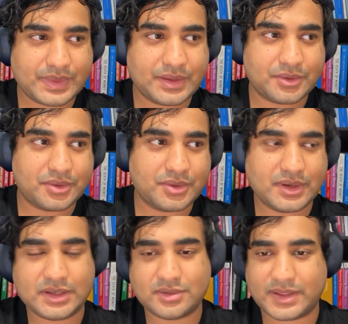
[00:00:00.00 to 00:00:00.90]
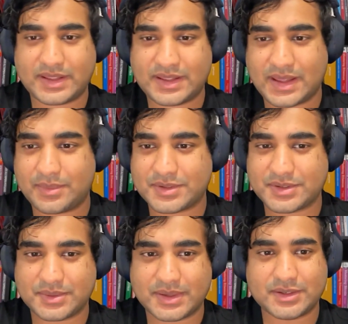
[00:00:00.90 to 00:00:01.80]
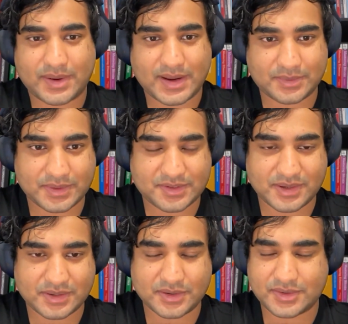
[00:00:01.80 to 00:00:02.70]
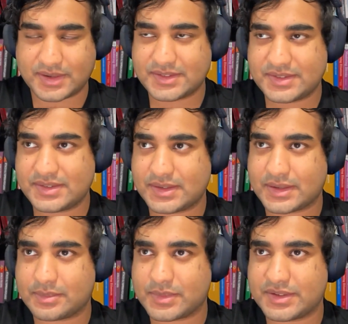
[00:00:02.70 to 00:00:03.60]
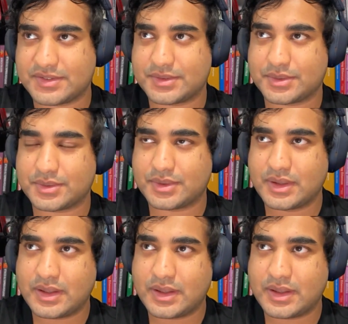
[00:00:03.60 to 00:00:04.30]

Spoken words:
you need to be able to interact with the smart contracts, and so